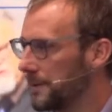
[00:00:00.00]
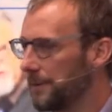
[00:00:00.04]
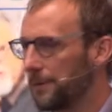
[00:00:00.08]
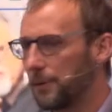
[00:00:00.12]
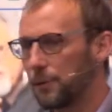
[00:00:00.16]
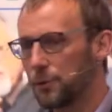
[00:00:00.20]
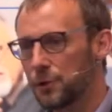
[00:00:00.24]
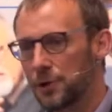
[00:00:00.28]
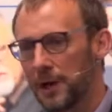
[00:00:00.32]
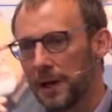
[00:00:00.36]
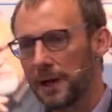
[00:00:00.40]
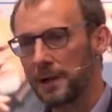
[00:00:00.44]
If
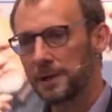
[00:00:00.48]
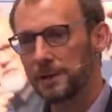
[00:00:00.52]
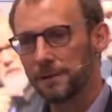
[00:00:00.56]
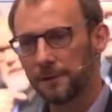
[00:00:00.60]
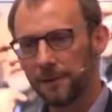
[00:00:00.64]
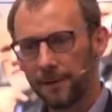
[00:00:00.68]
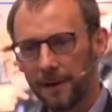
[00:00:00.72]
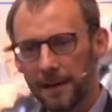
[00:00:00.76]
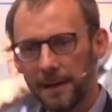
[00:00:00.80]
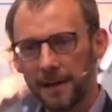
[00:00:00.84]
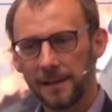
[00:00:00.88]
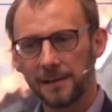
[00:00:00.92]
you change
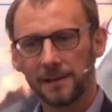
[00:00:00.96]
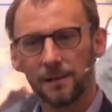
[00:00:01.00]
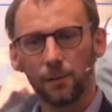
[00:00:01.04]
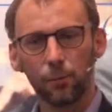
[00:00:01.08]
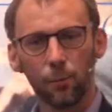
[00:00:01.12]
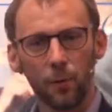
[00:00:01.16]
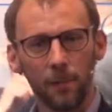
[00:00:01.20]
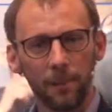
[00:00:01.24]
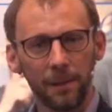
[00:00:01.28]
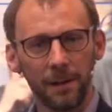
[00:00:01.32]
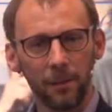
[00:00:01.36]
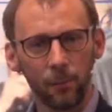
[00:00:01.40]
fares, there
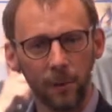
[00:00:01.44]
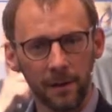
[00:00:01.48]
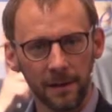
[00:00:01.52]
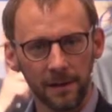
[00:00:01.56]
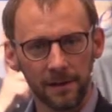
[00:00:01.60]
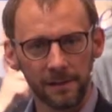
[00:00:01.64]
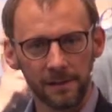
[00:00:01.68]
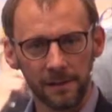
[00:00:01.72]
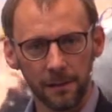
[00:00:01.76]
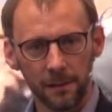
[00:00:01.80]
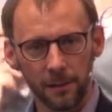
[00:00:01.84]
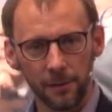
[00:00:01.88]
will be
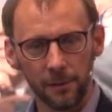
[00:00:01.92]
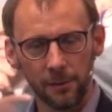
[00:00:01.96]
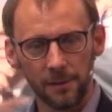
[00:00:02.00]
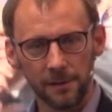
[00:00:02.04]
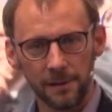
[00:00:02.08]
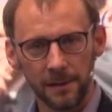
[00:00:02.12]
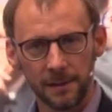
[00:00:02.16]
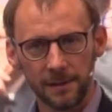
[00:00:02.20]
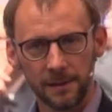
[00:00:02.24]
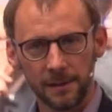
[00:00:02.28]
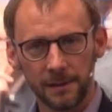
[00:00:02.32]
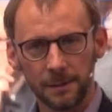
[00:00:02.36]
winners and
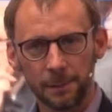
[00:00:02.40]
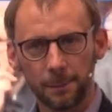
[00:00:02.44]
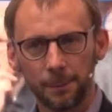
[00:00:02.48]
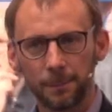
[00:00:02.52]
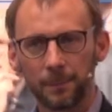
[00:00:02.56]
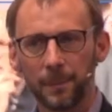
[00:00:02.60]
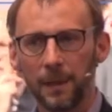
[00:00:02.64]
losers.